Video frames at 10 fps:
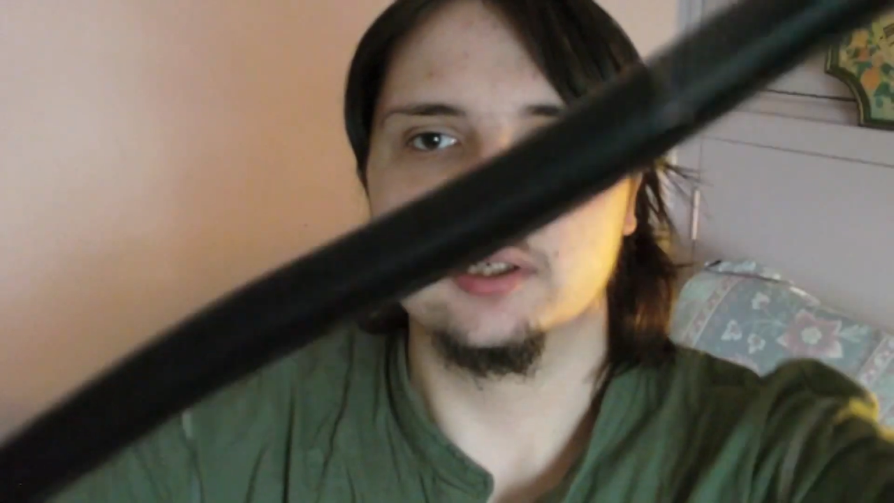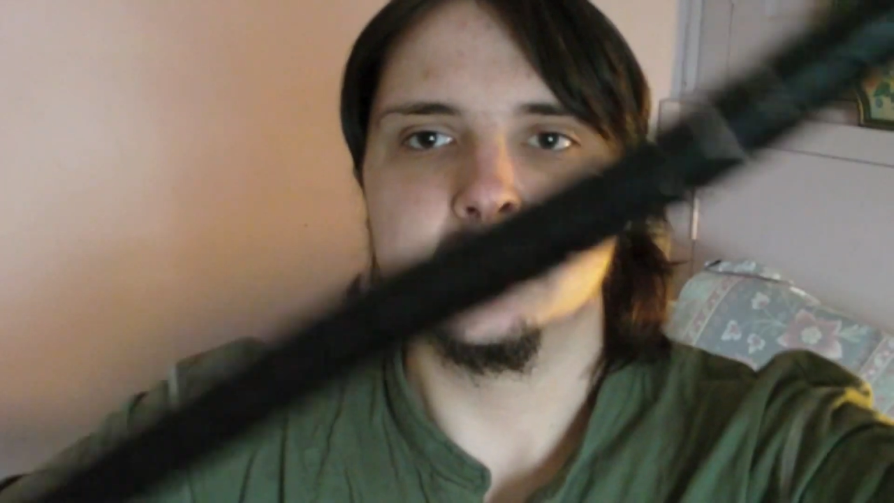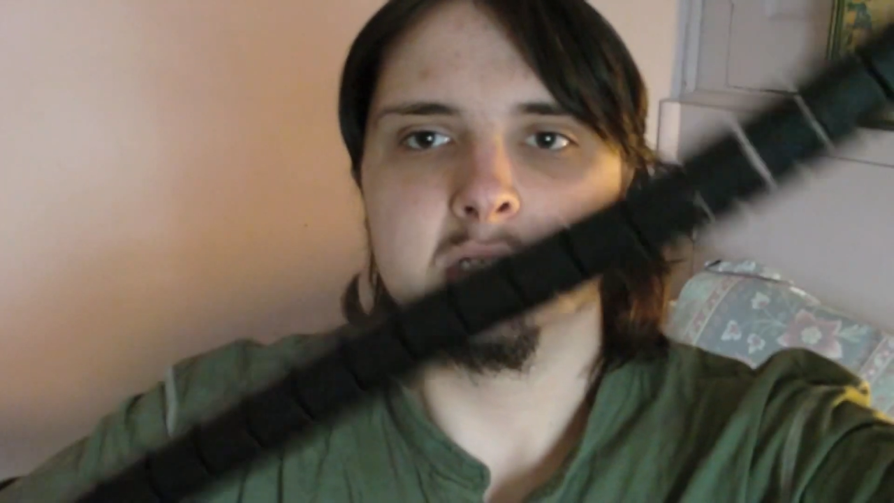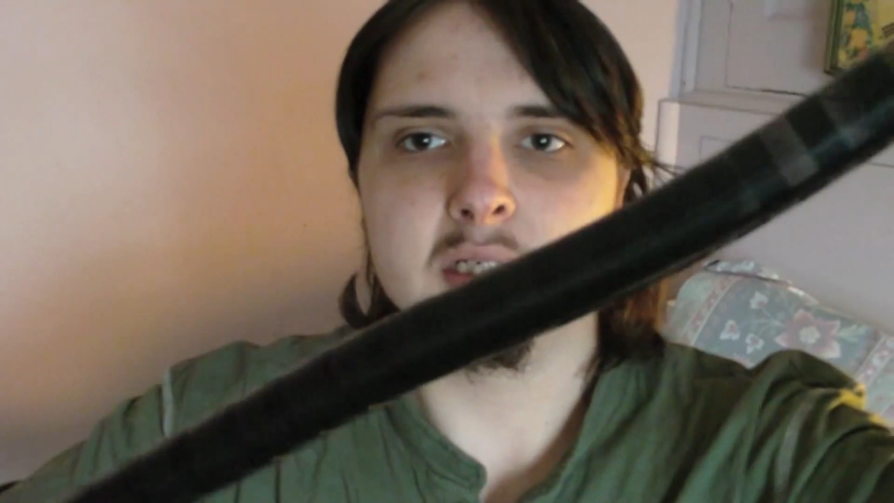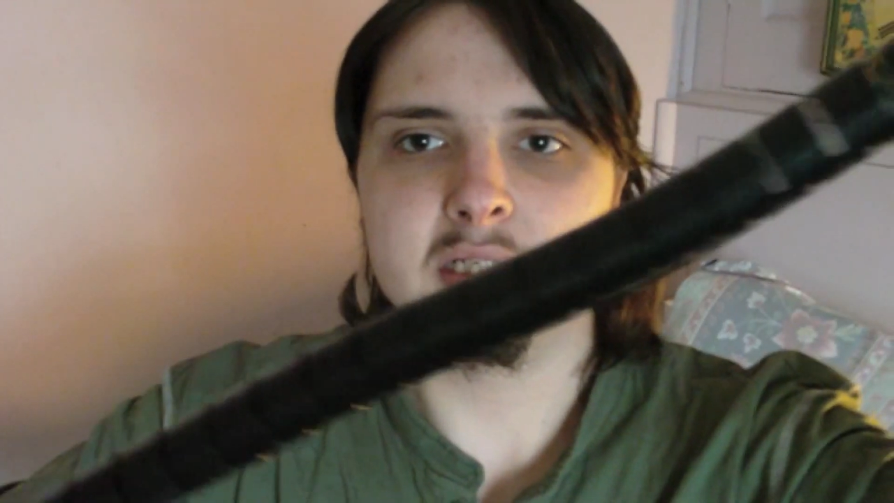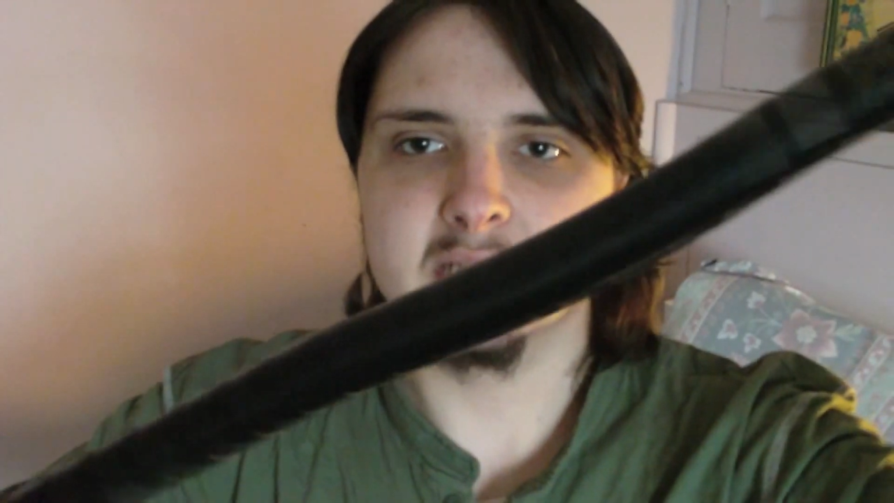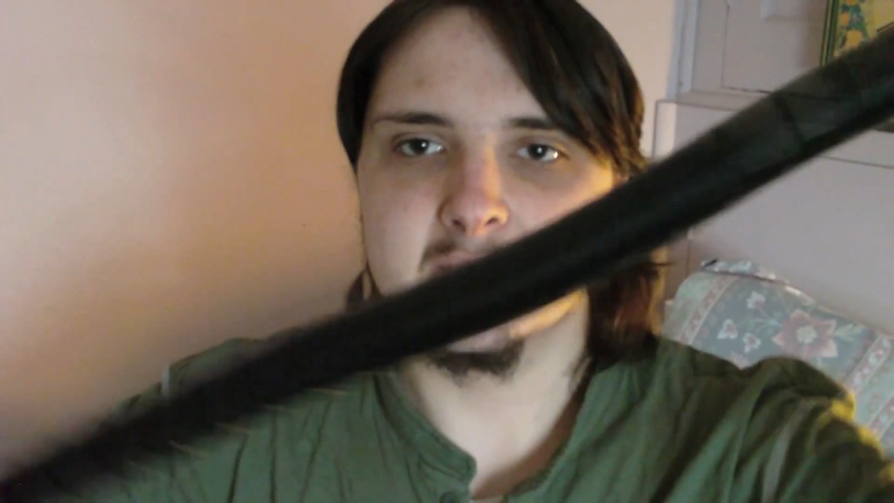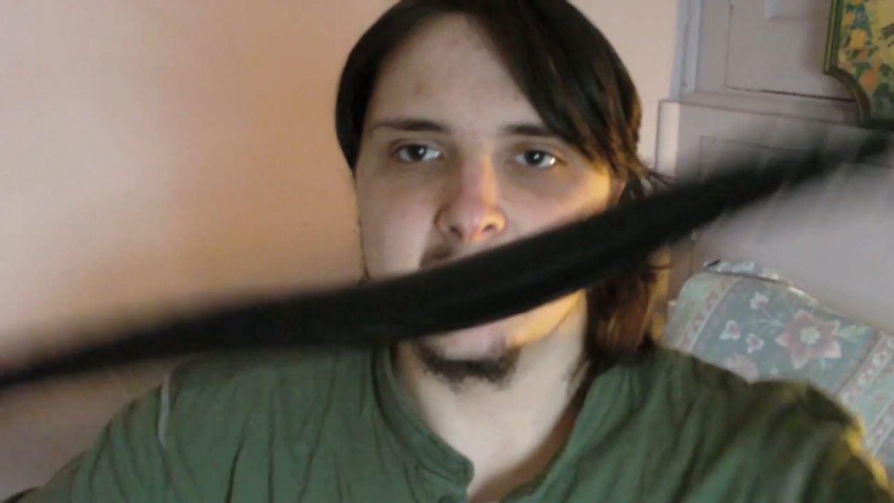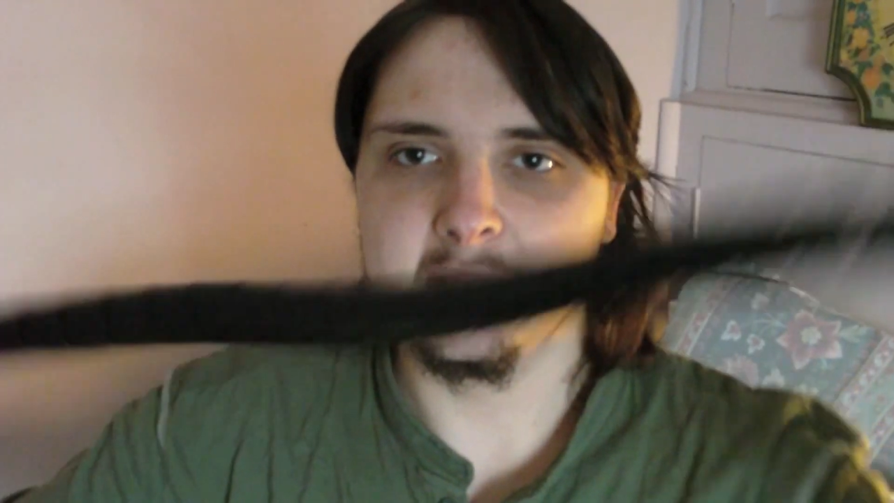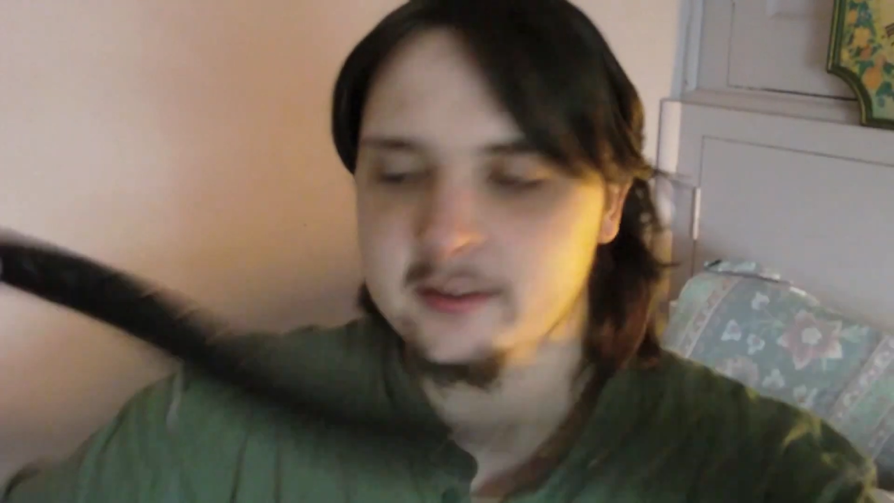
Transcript: like I say,